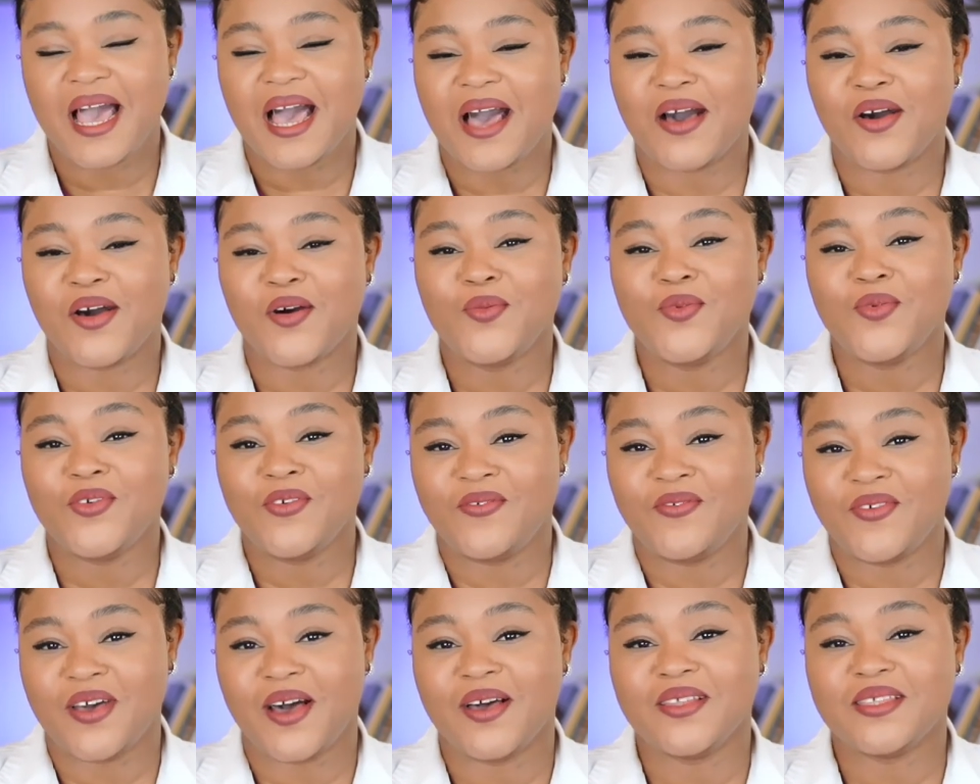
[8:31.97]
I hope you
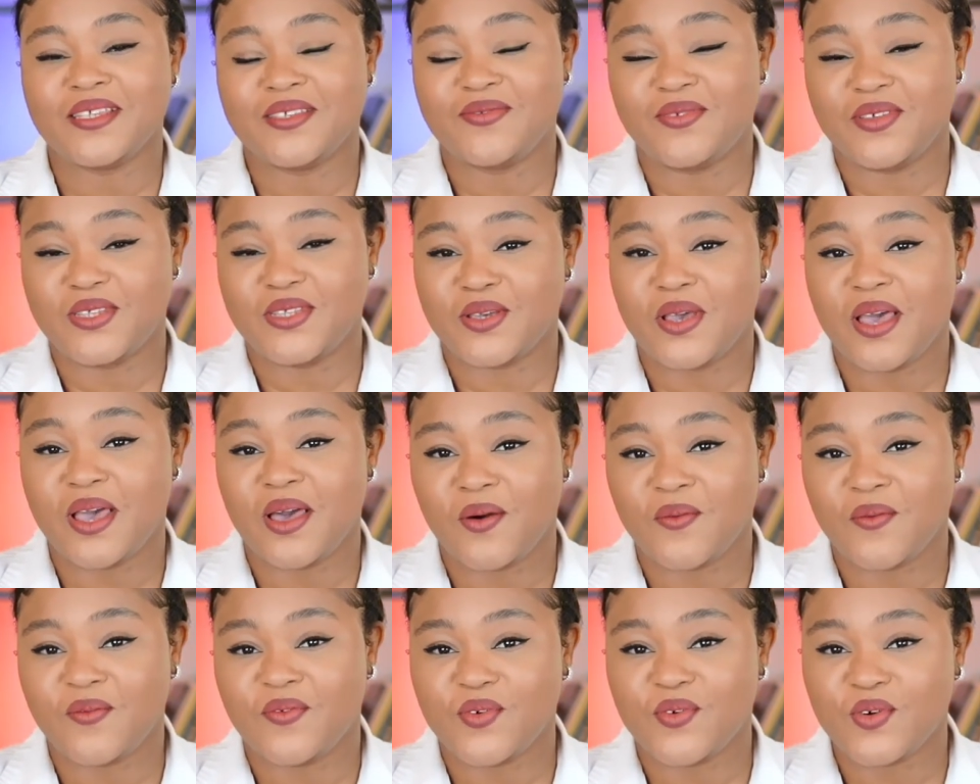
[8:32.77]
found this video
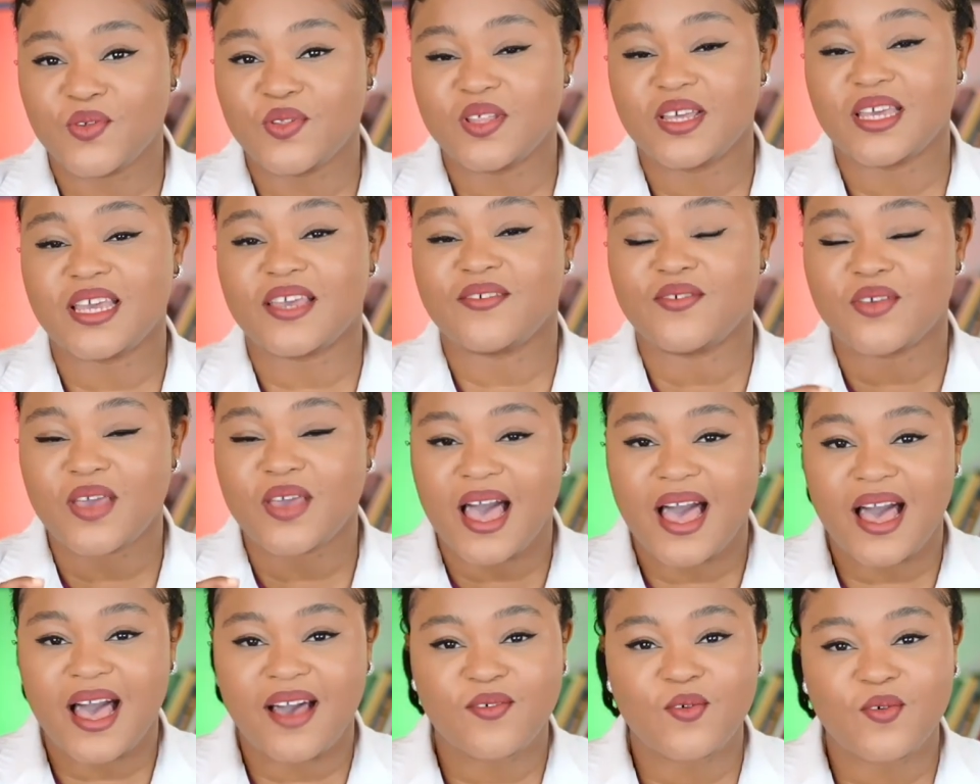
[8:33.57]
helpful. If you
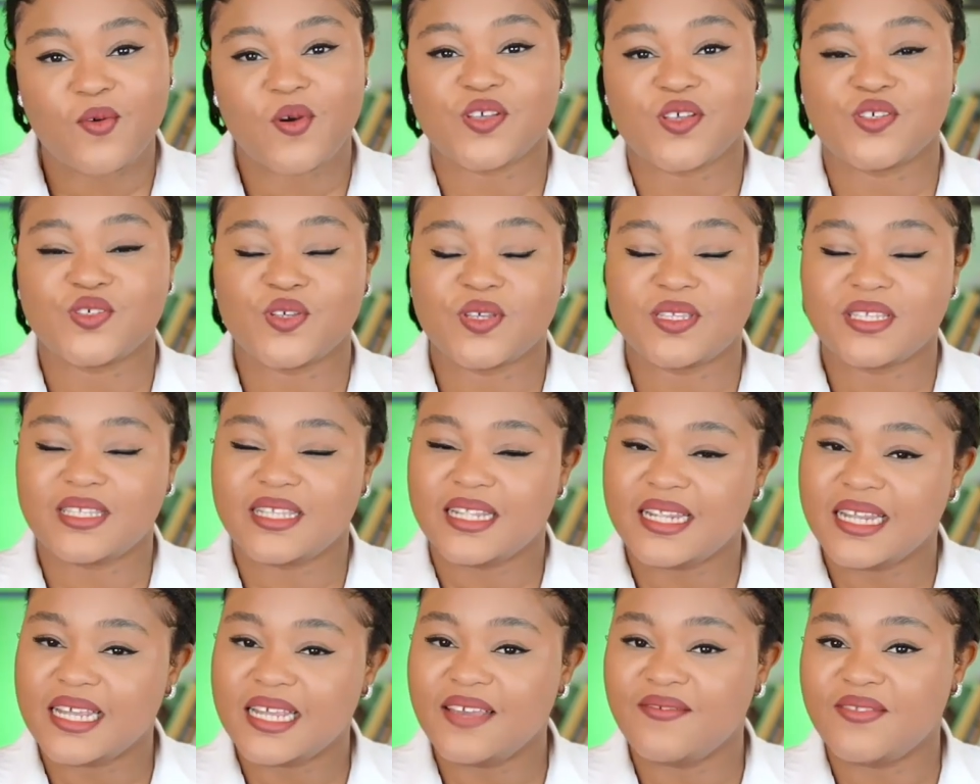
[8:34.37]
have questions,
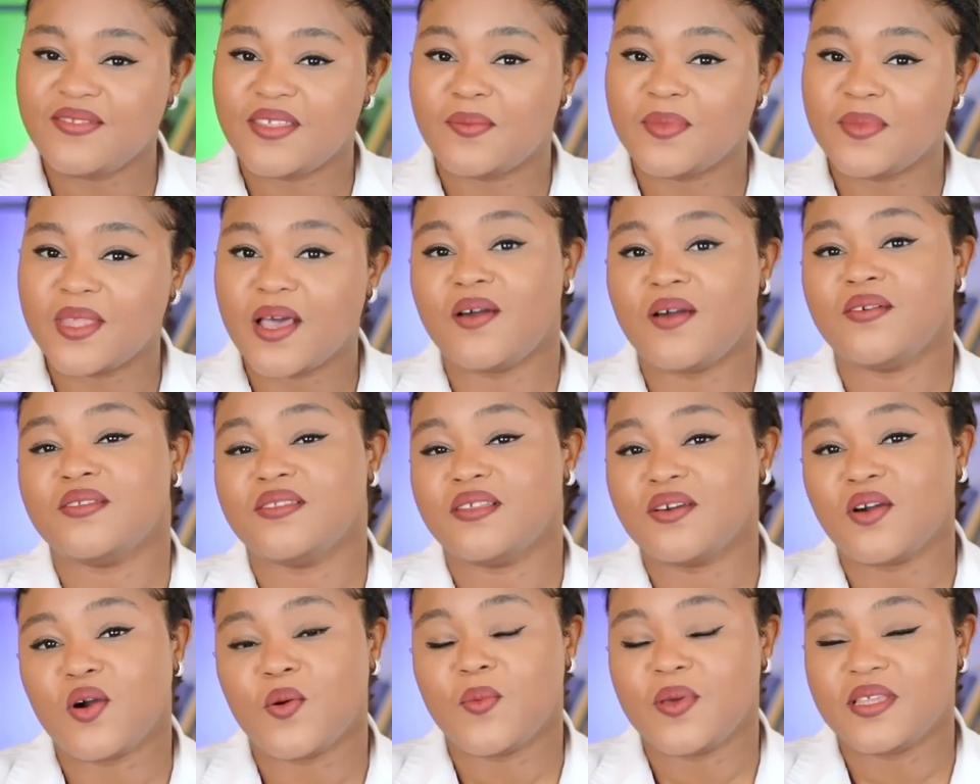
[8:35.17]
leave them down in
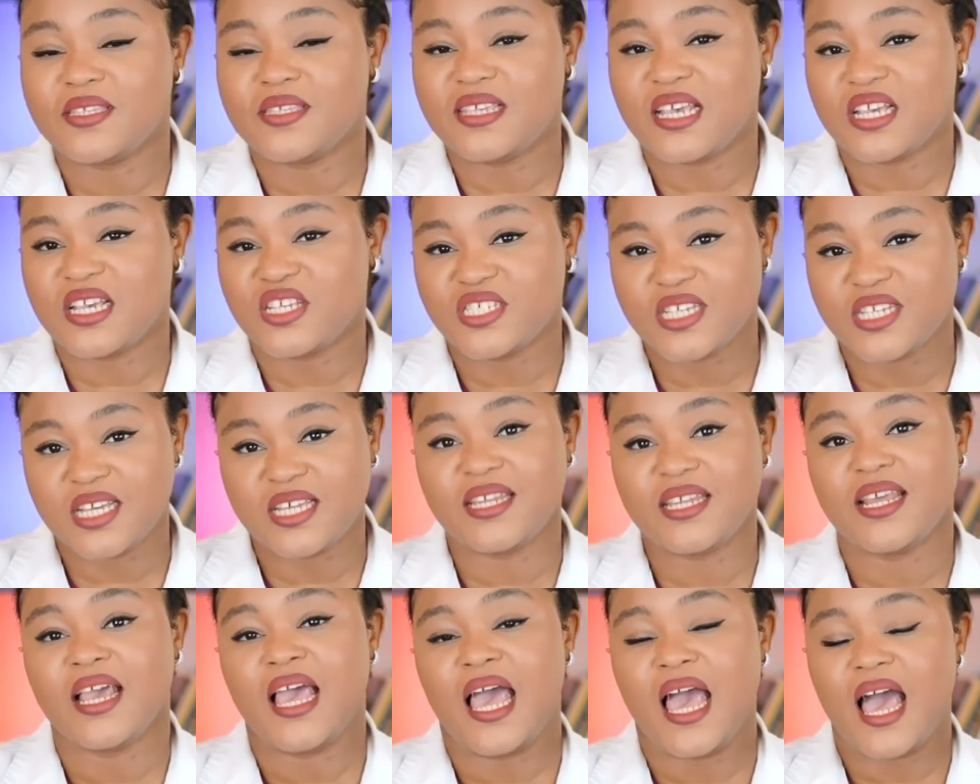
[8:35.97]
the comment
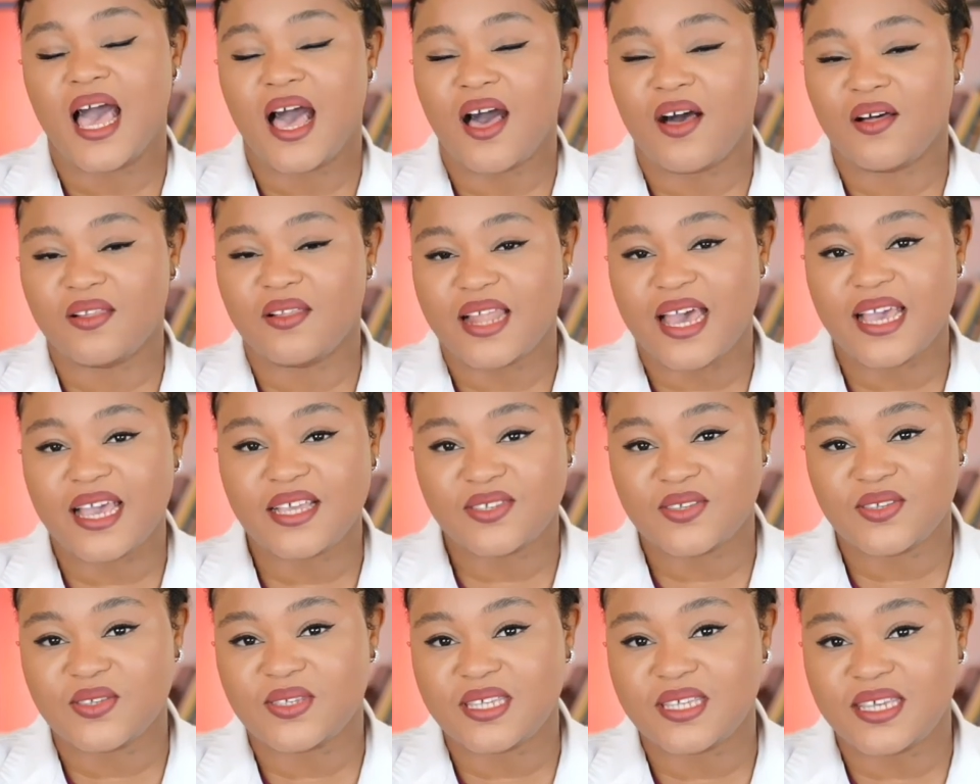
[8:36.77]
section. I would
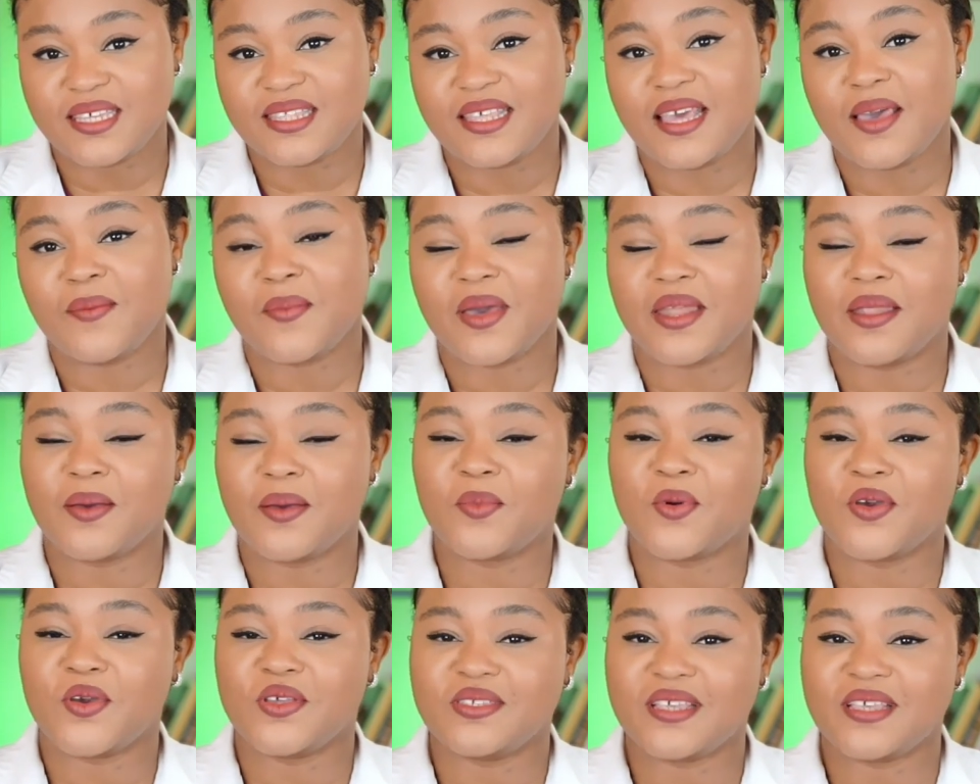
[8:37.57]
like to see them, and
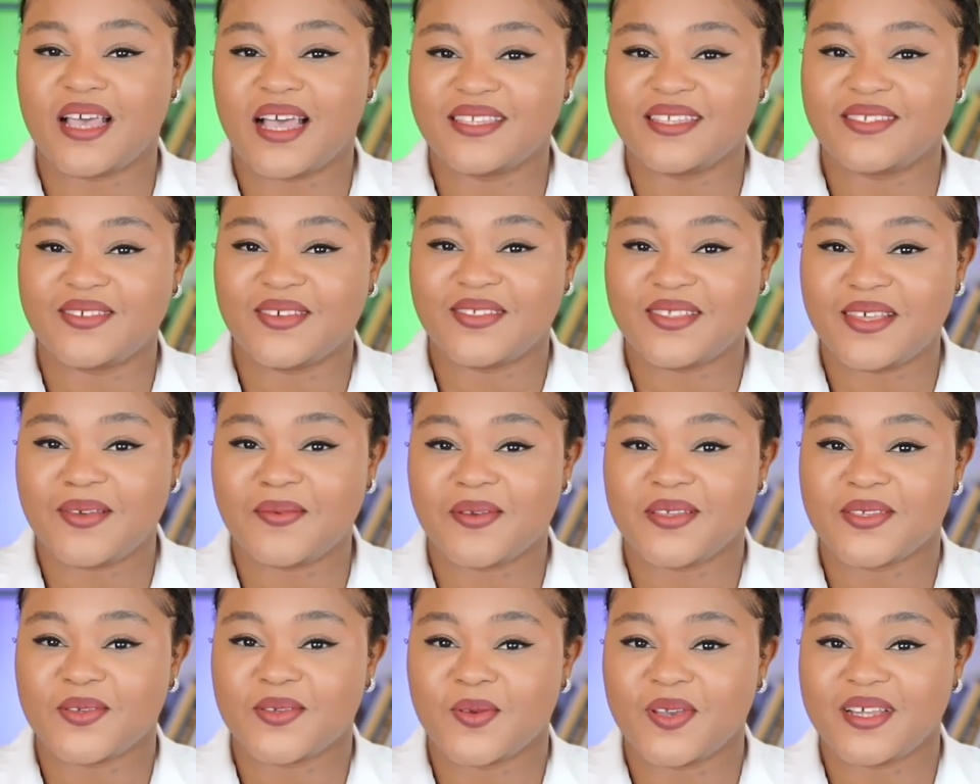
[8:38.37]
I'm going to answer
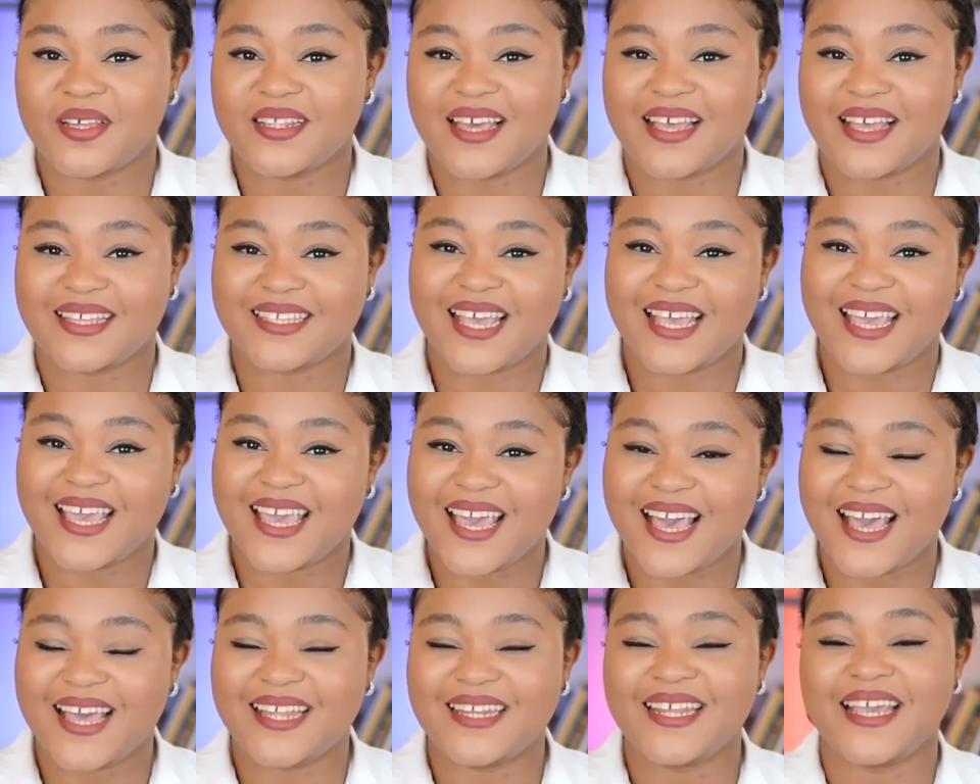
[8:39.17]
them as quickly as I
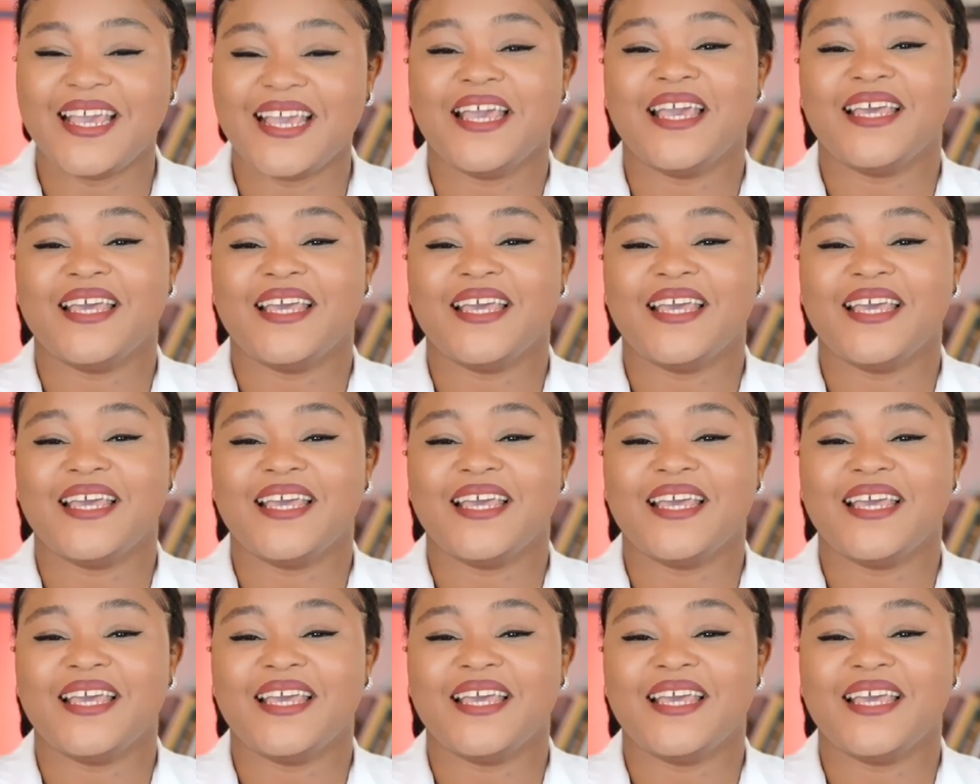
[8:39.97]
can.